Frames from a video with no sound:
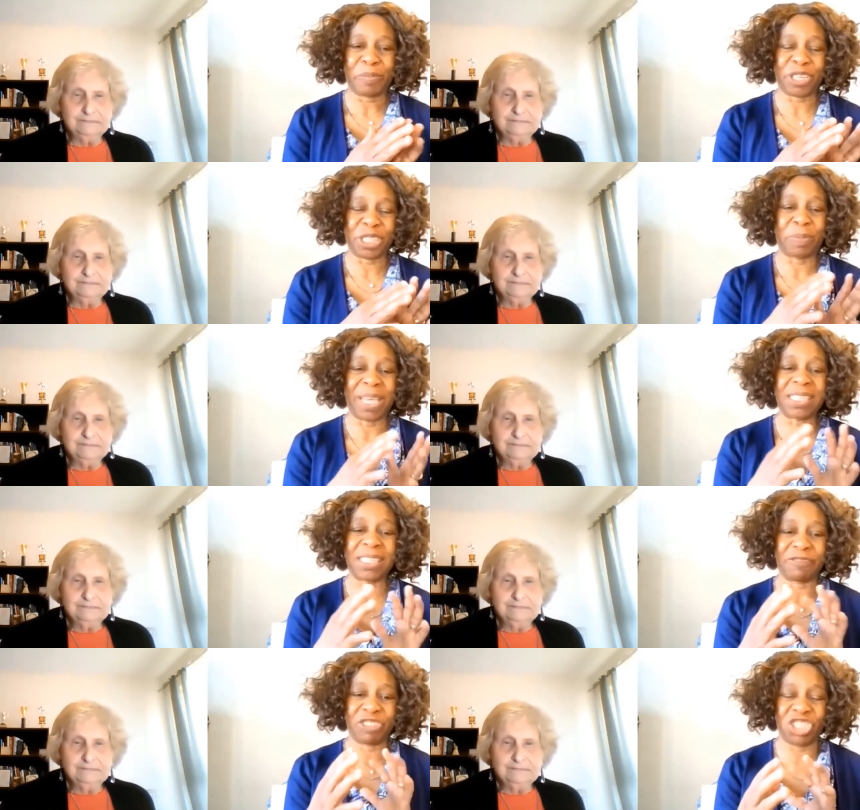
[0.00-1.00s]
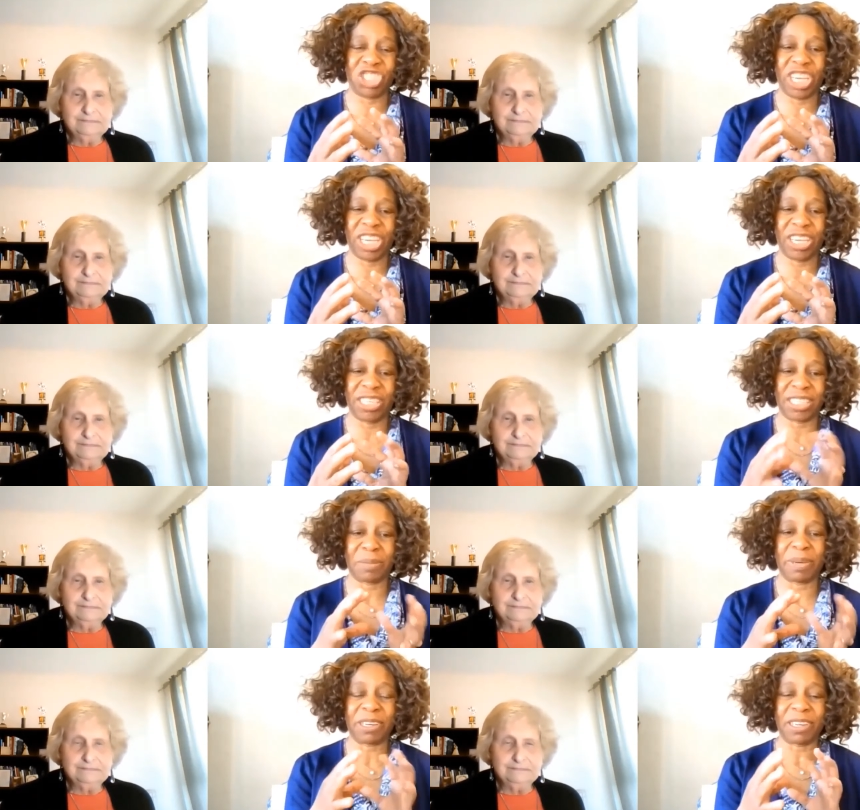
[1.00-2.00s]
Speaker 1: perspectives change
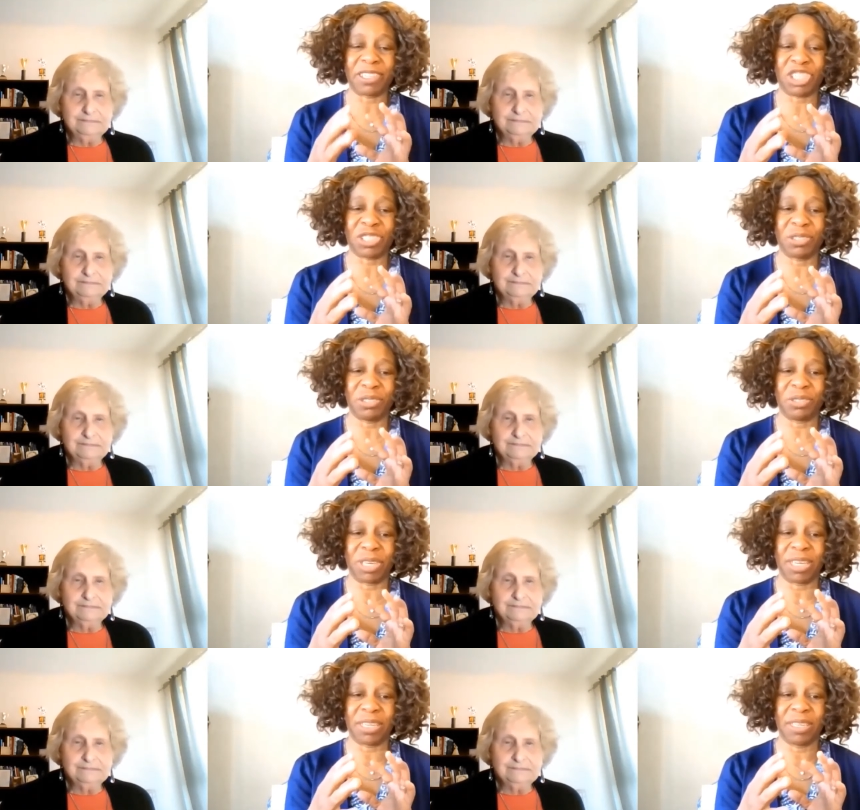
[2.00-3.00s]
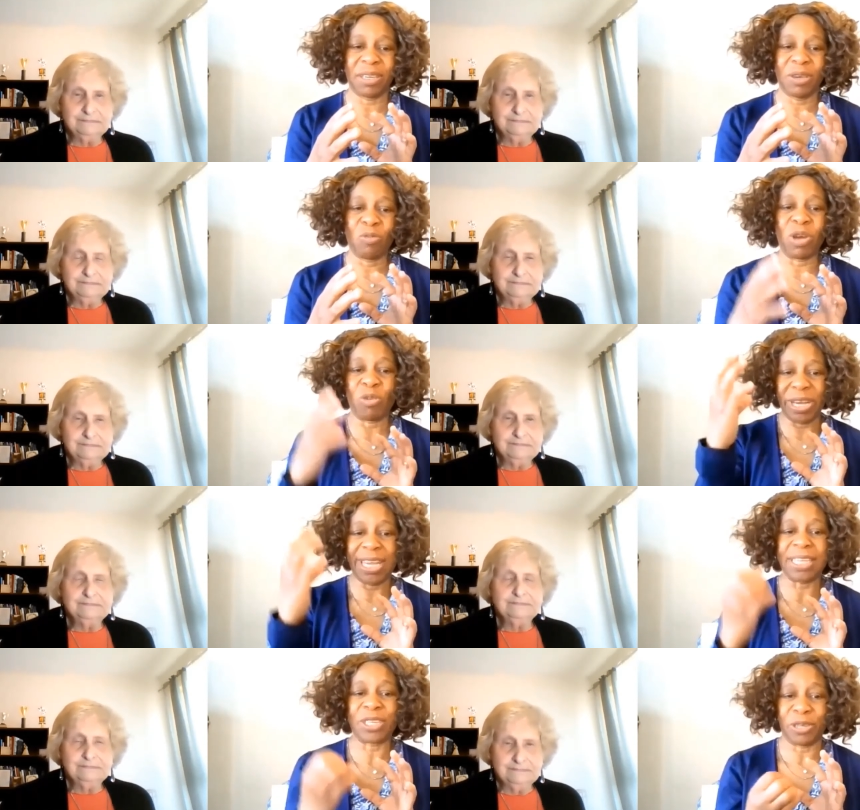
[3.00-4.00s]
about our children when we
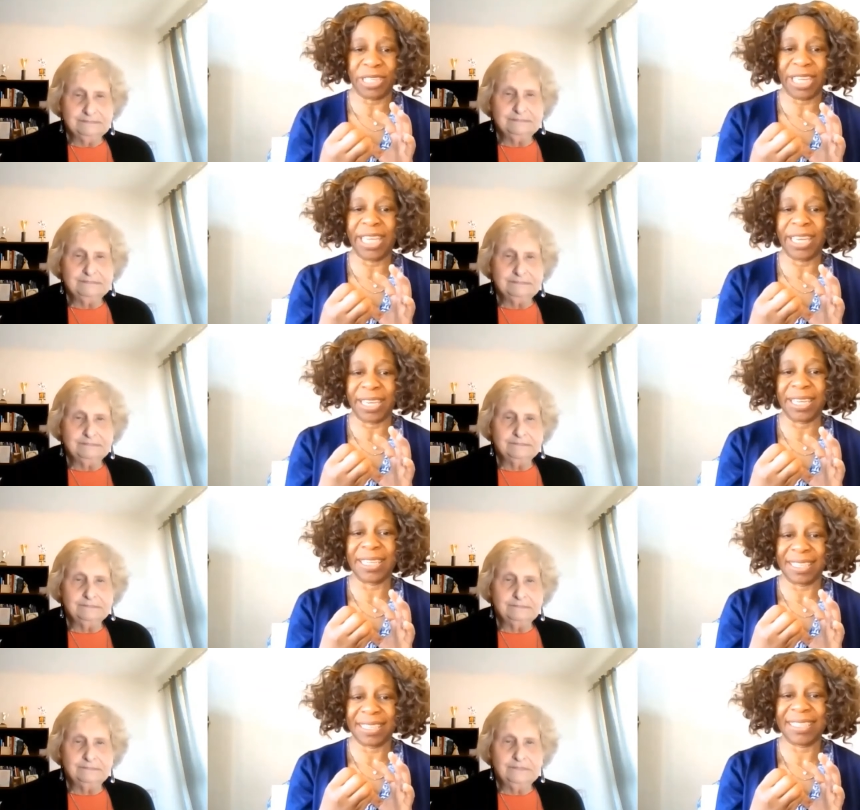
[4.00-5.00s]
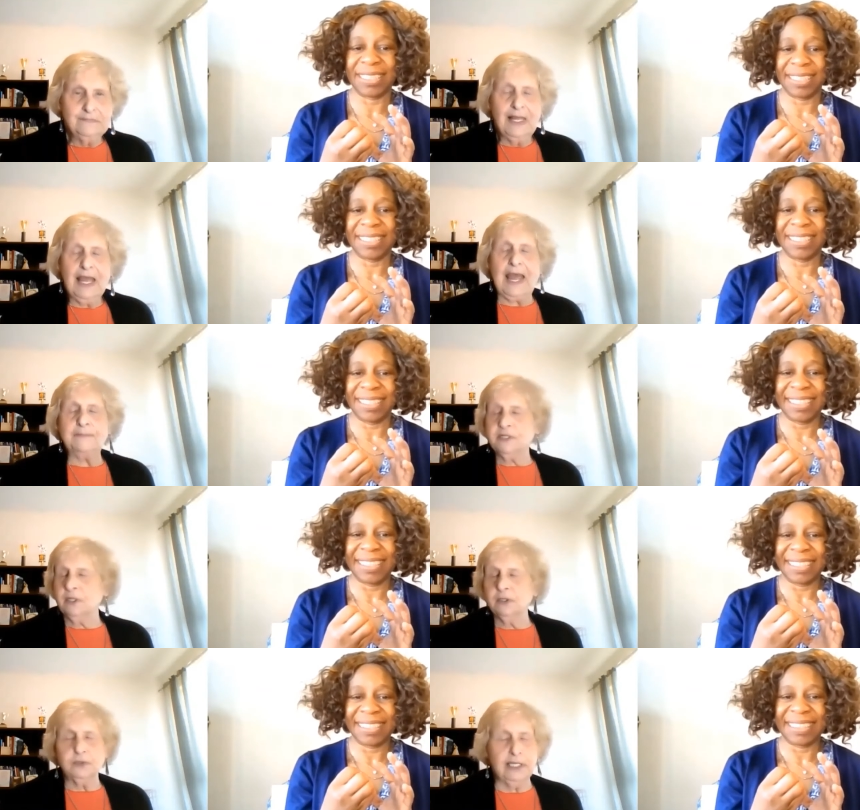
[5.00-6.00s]
let God in.
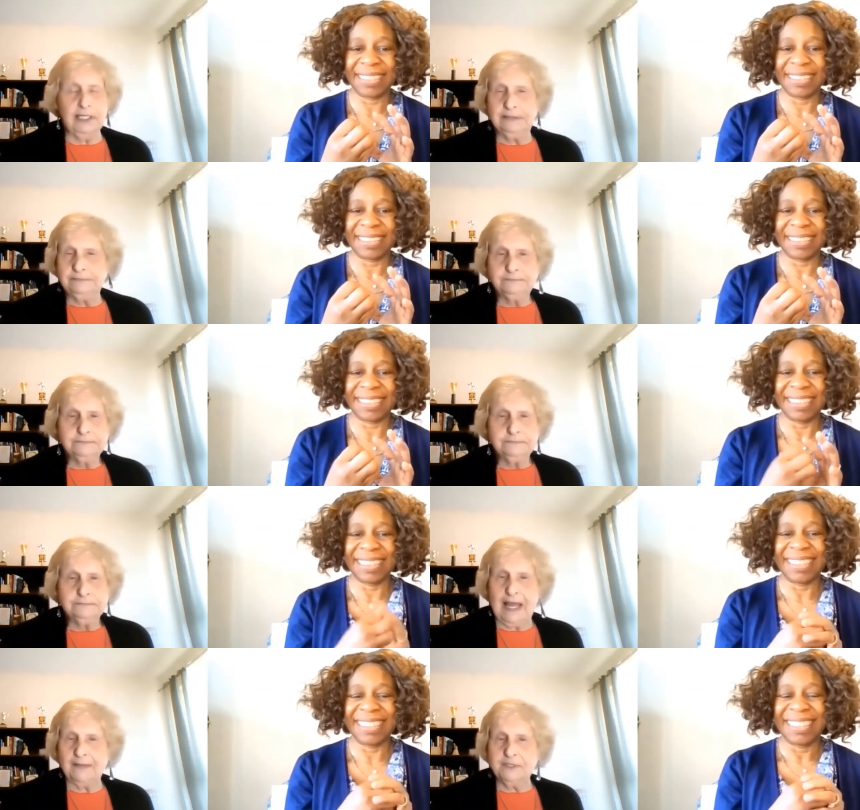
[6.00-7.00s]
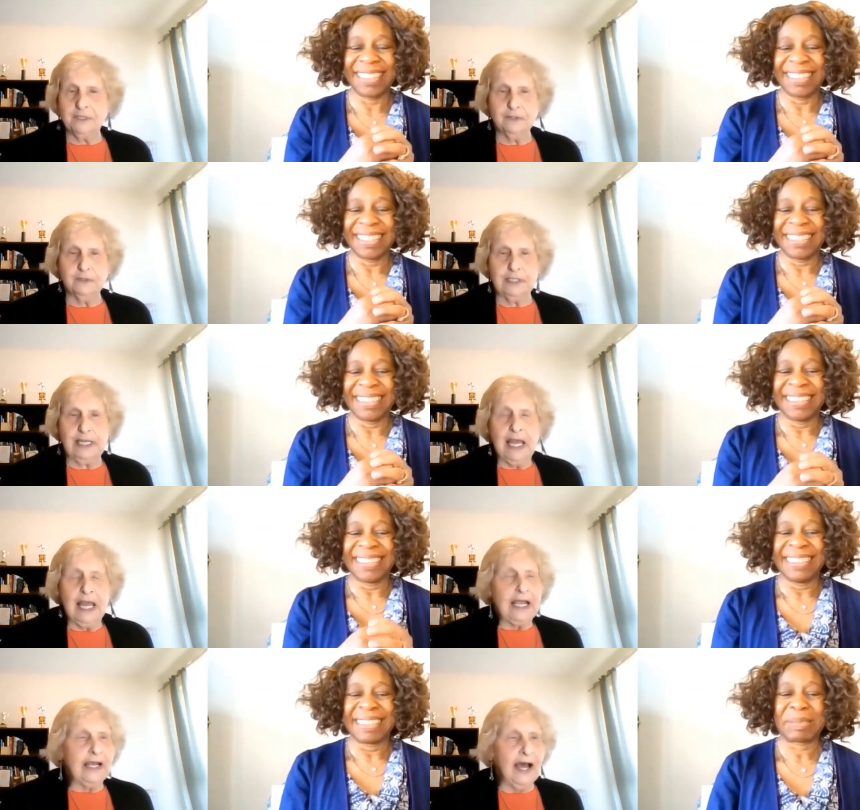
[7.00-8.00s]
Speaker 2: Absolutely. Absolutely.
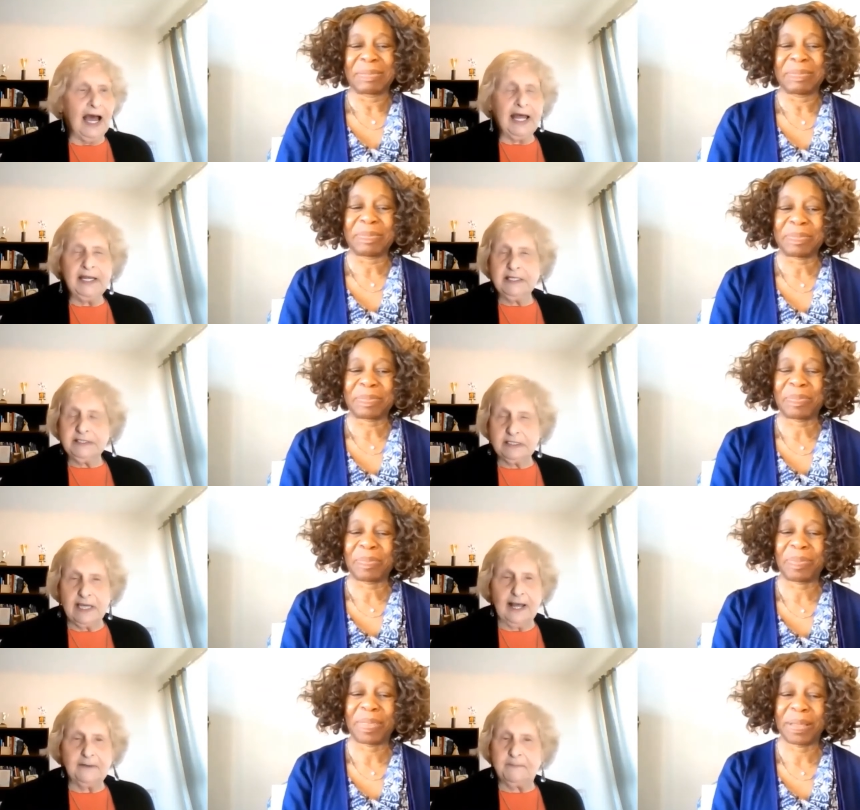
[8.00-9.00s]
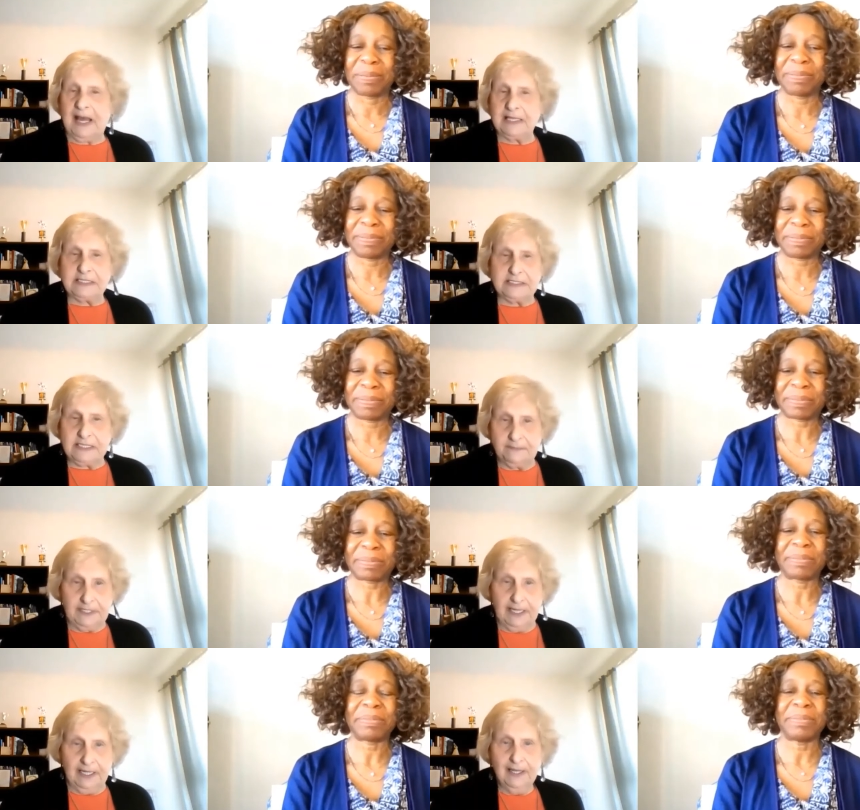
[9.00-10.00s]
God is a God of
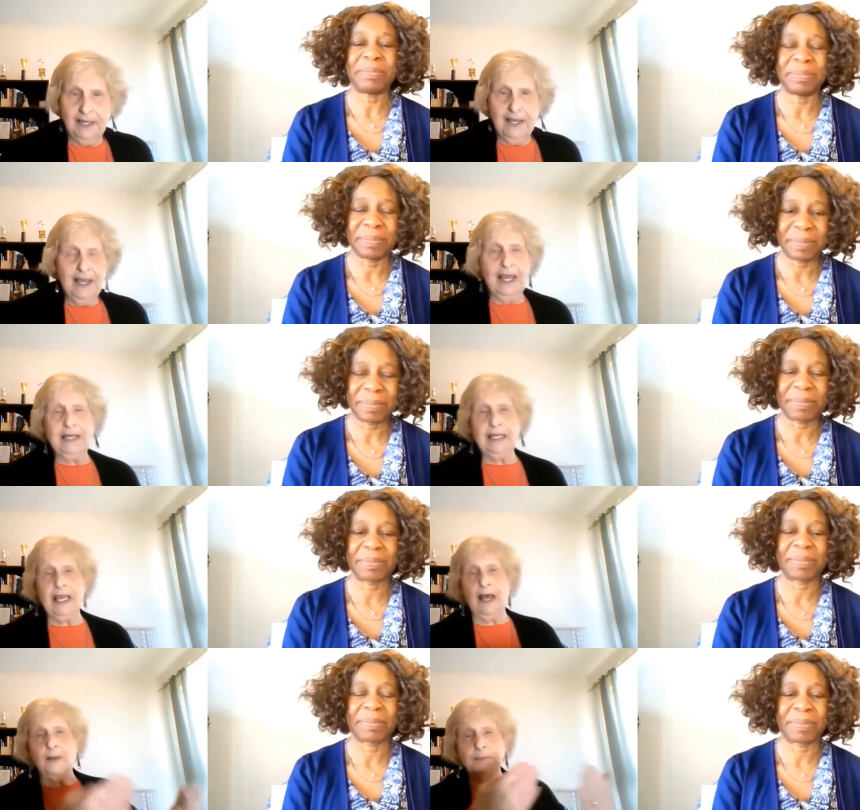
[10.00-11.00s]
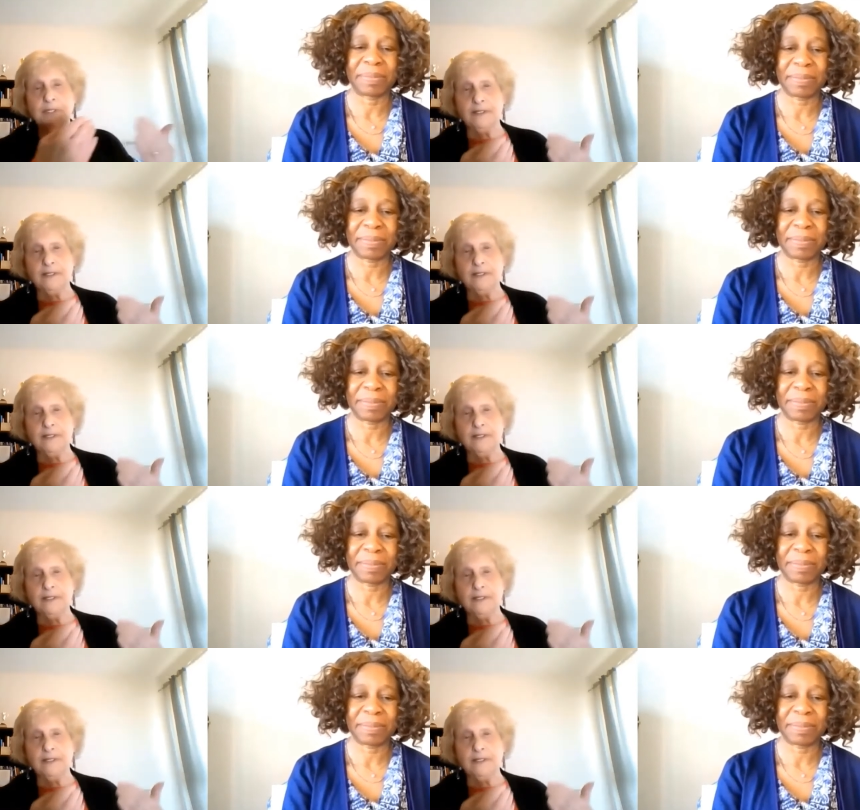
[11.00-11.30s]
positivity, and He helps us